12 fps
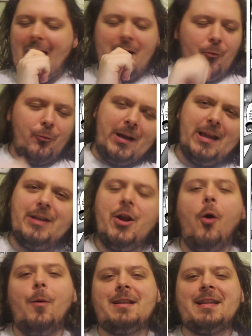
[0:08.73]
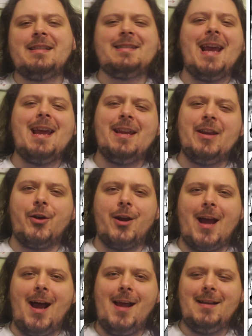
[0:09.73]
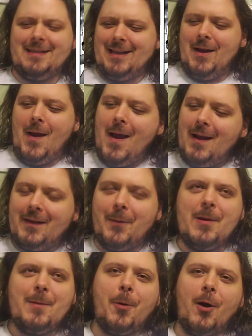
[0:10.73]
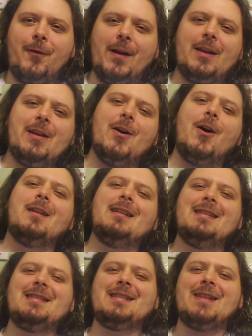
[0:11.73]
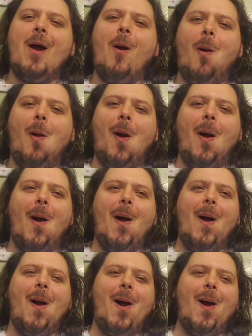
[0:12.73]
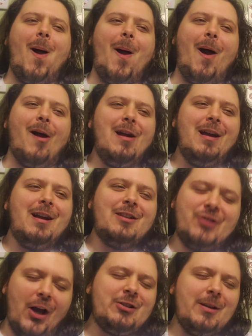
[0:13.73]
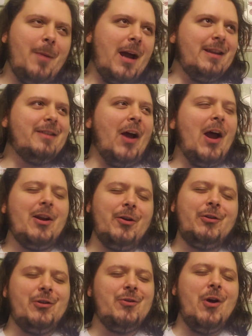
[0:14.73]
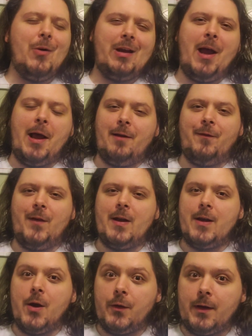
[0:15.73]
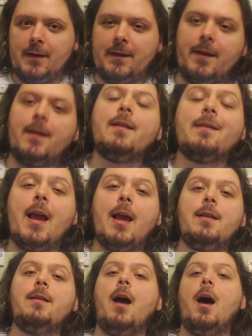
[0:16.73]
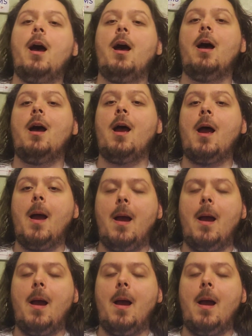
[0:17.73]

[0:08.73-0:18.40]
don't really know what to say here, guys. To be perfectly honest. Judging by the title, you know what kind of video this is. And, yeah,